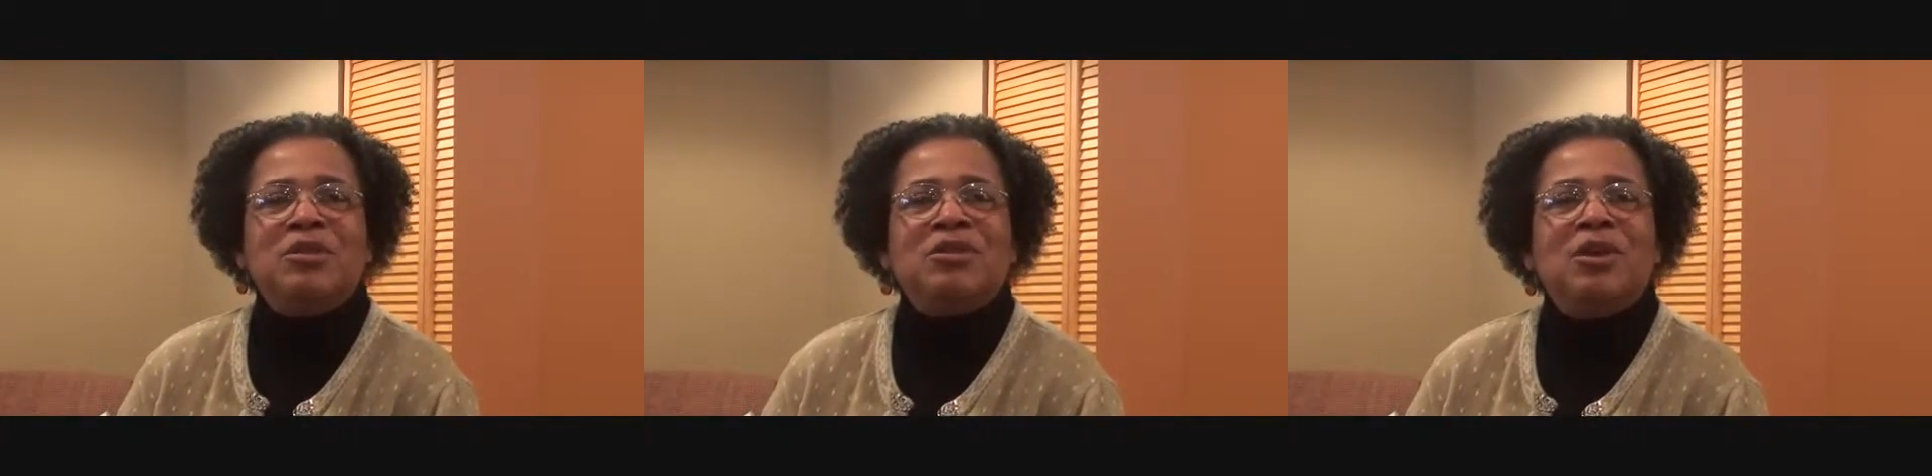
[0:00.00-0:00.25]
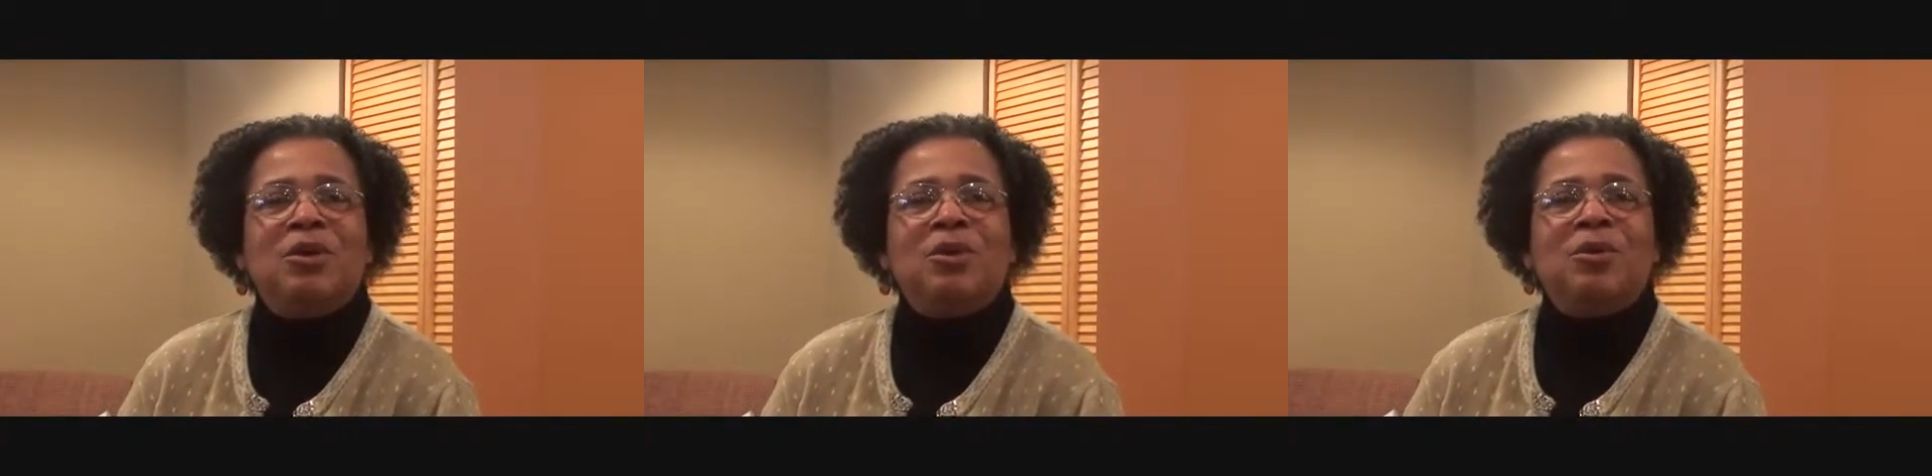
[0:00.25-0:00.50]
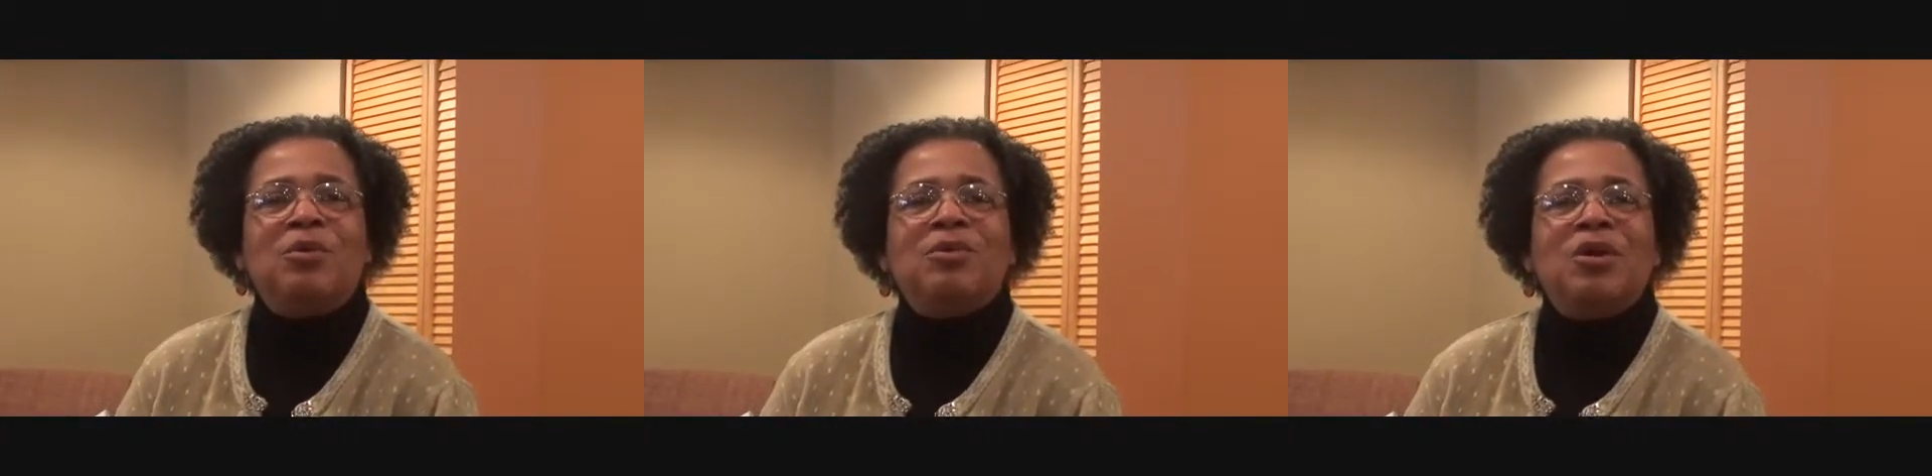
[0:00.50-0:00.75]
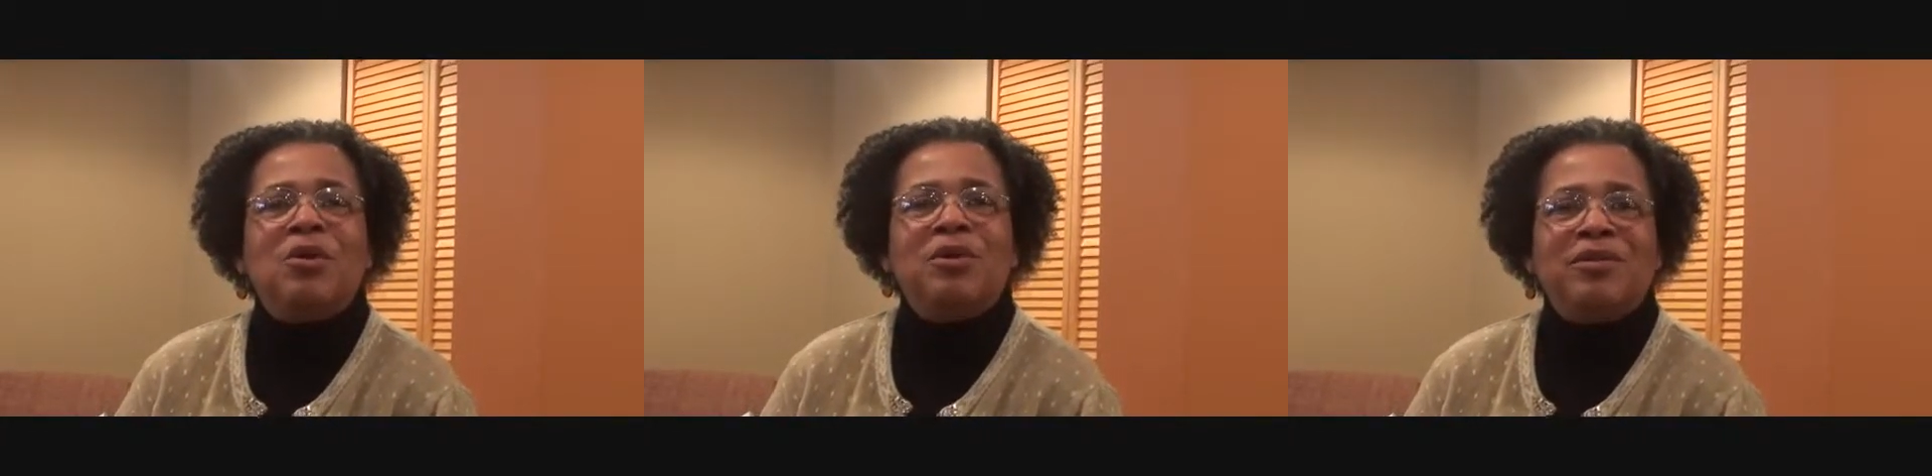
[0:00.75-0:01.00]
to
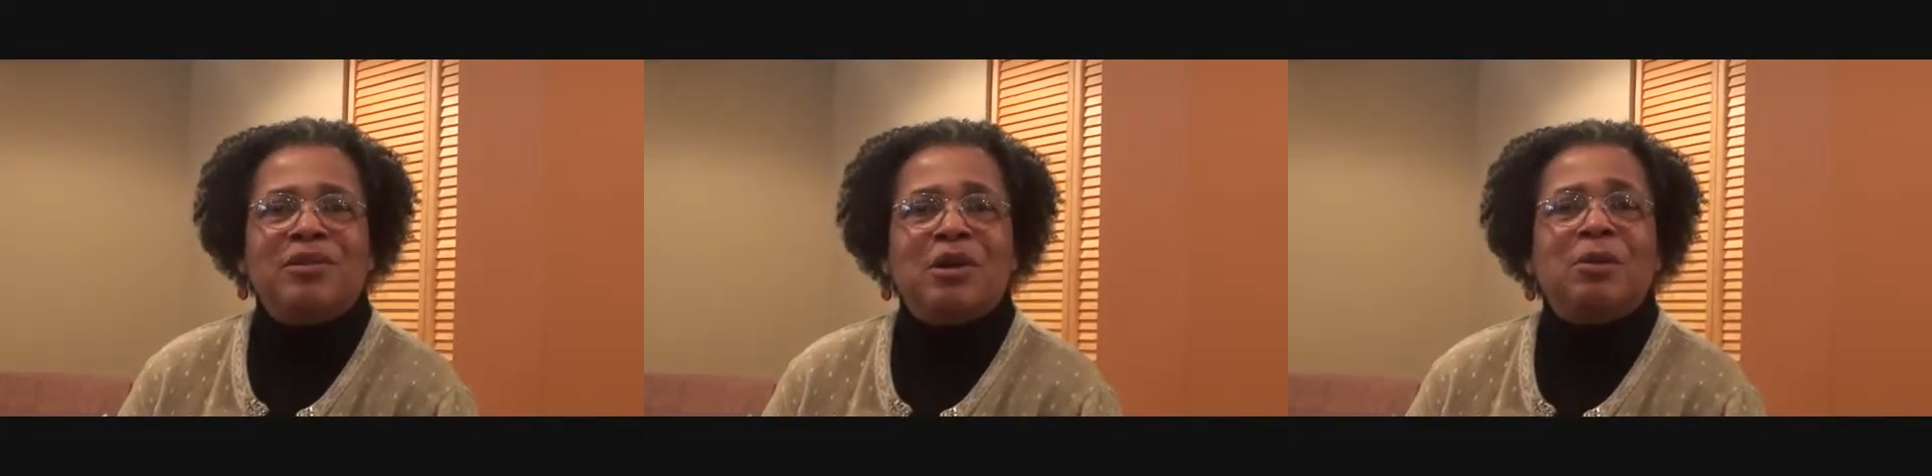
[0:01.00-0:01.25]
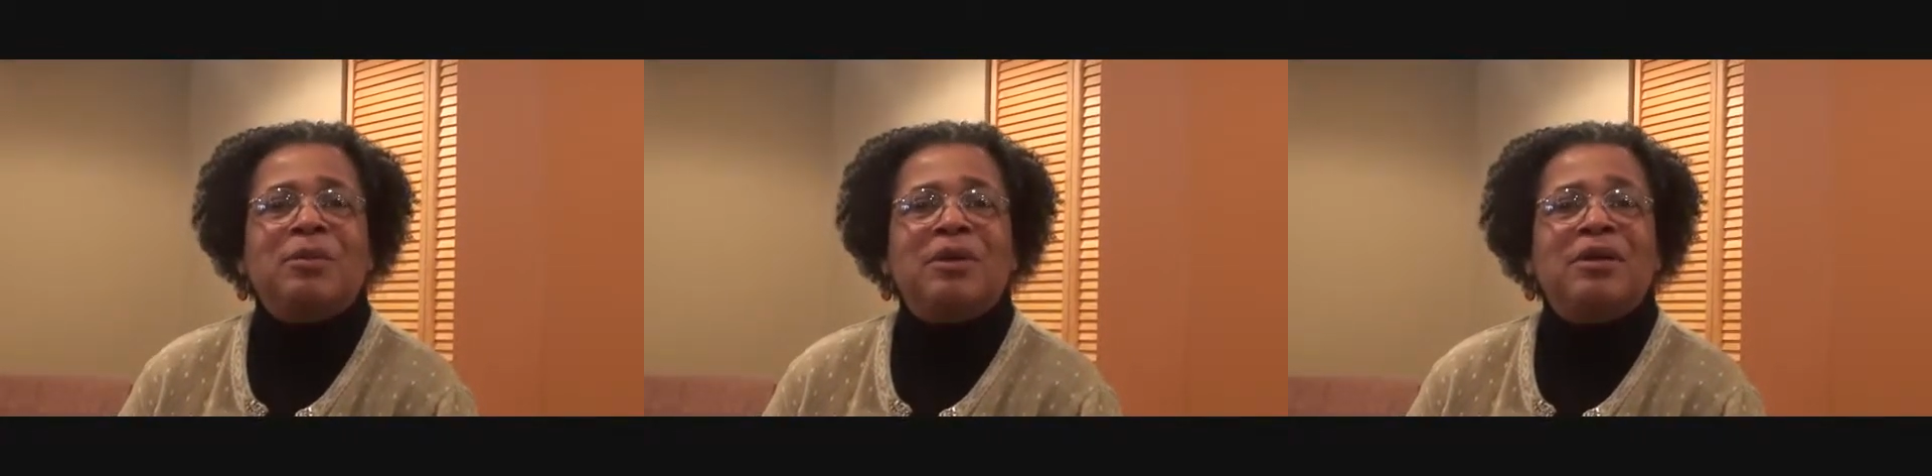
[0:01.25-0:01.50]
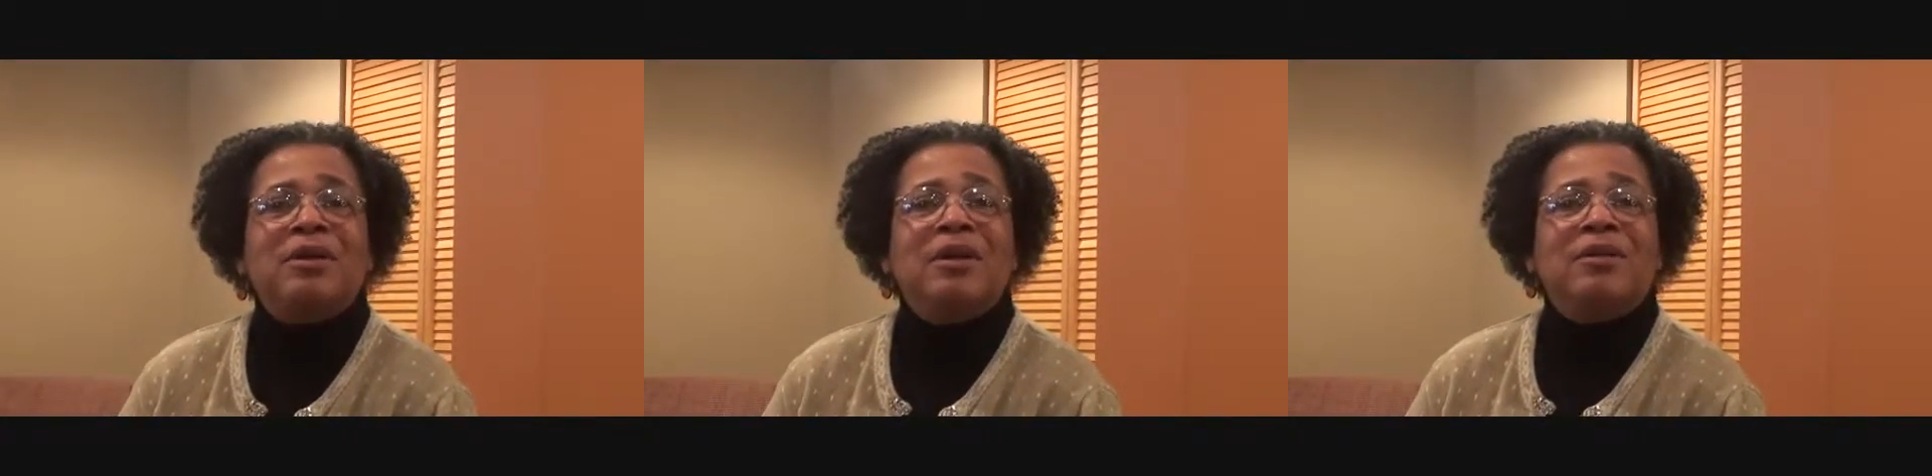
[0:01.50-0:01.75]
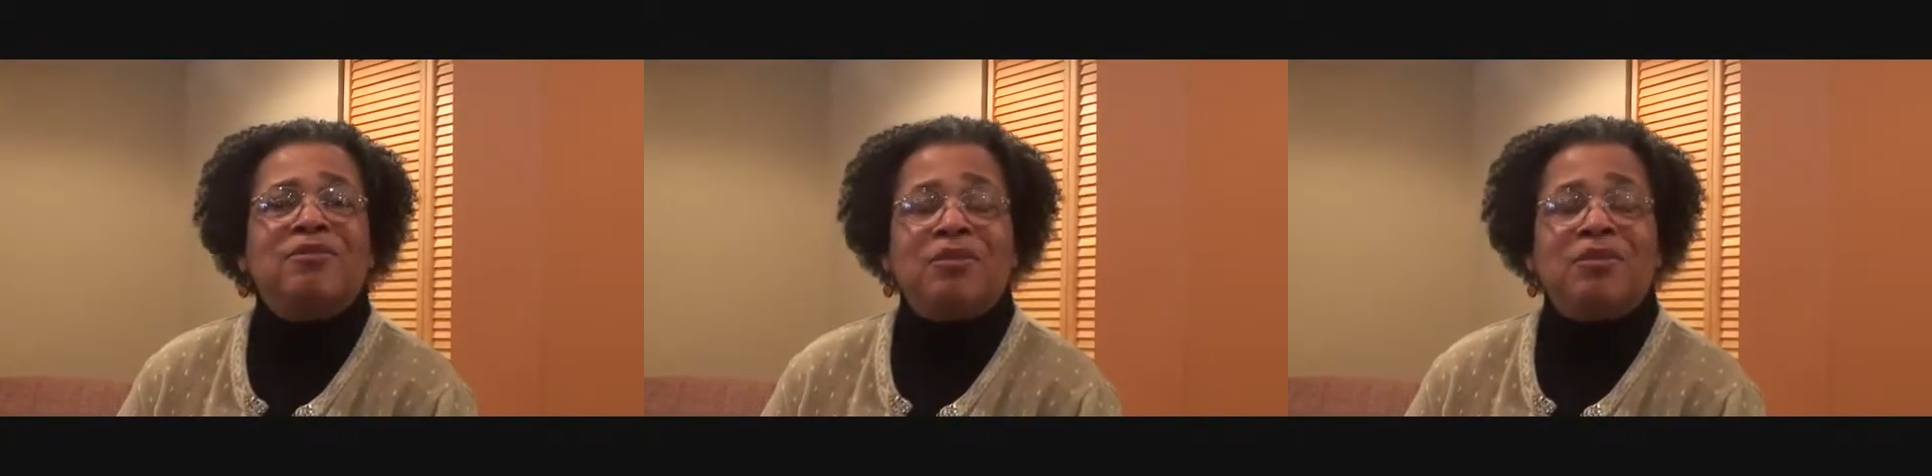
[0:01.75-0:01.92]
know colon therapy